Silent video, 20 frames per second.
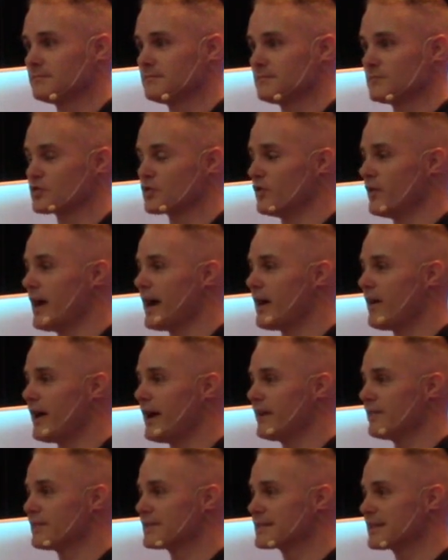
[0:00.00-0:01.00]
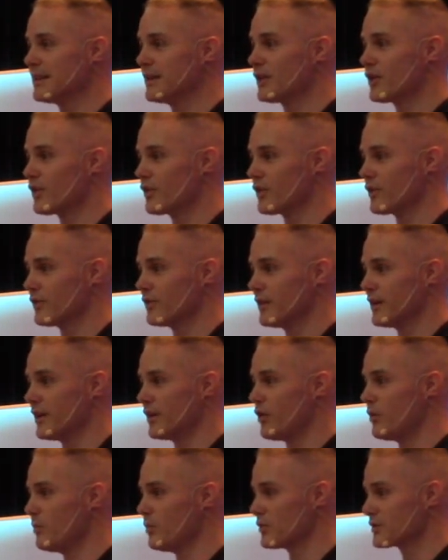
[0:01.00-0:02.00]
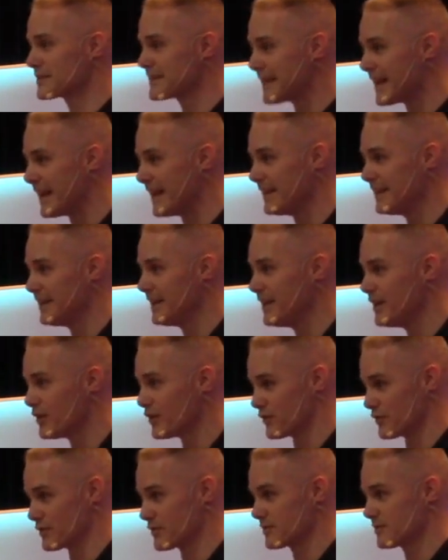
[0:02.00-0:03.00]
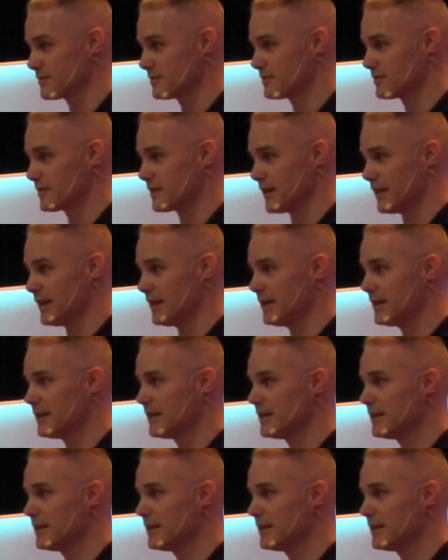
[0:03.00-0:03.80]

So now I haven't seen her in almost 10 years, okay?